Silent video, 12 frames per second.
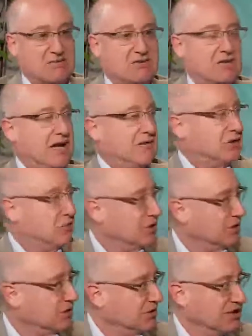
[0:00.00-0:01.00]
having
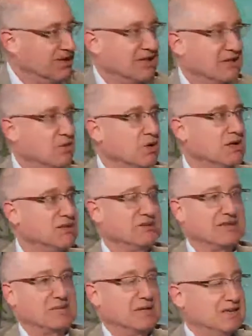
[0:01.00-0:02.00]
critical thinking? What do you
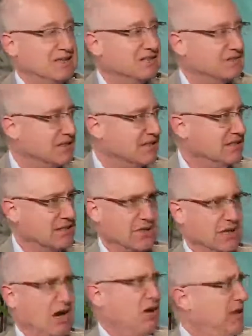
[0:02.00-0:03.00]
think about this? They were
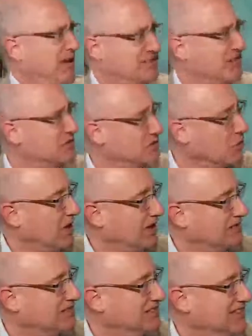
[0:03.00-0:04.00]
like, oh, that sounds great.
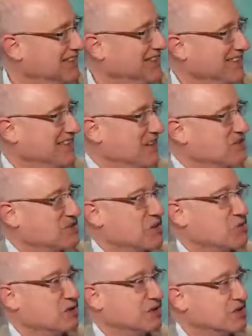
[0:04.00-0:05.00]
You know, mm-hmm. so it
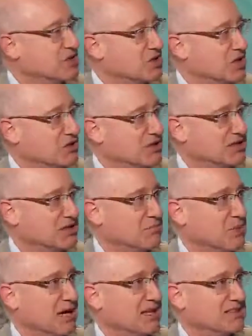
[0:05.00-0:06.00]
really showed that the
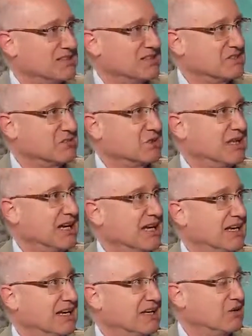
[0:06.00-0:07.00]
politics were
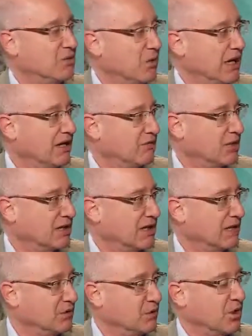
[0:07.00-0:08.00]
getting in the way of what
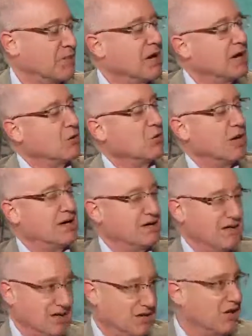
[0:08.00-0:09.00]
Common Core. I mean, I don't want to
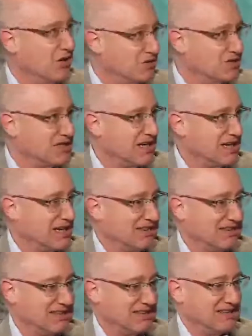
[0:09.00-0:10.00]
overstate it. I think,